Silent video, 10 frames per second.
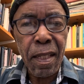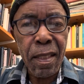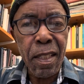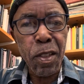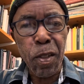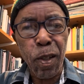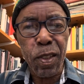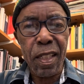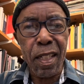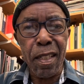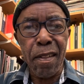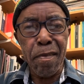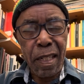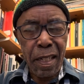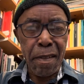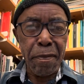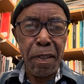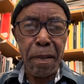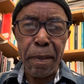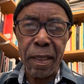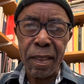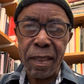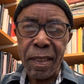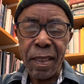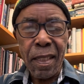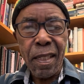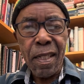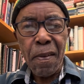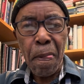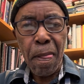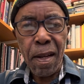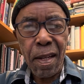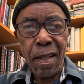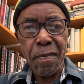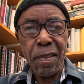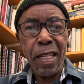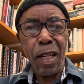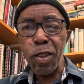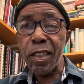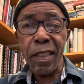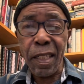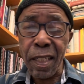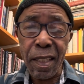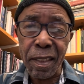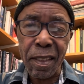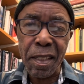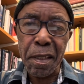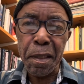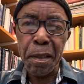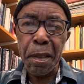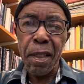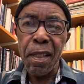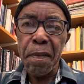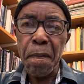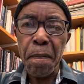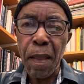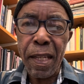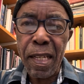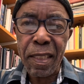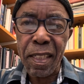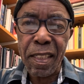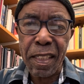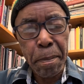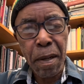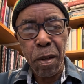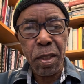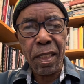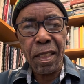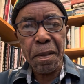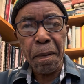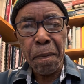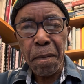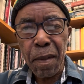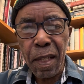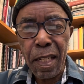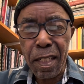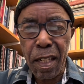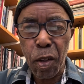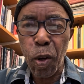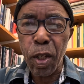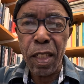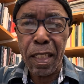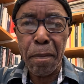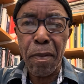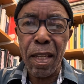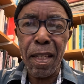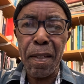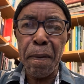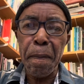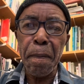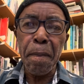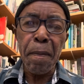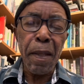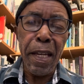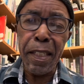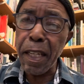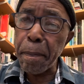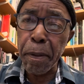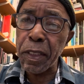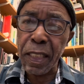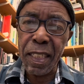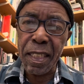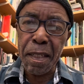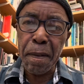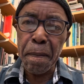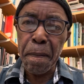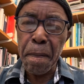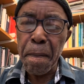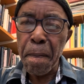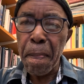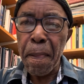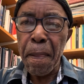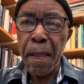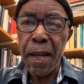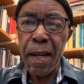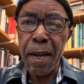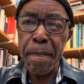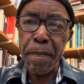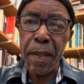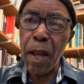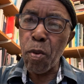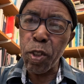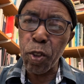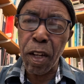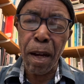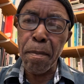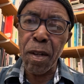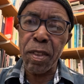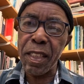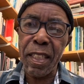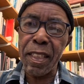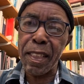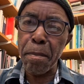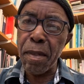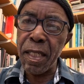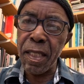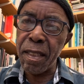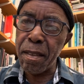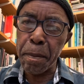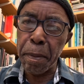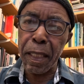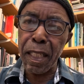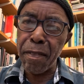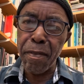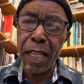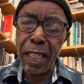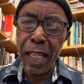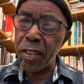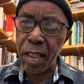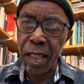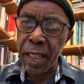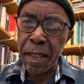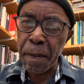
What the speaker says: these talks are very informal. They are not rehearsed. I just step out and record something and then post it. I want to come out as somebody speaking very naturally.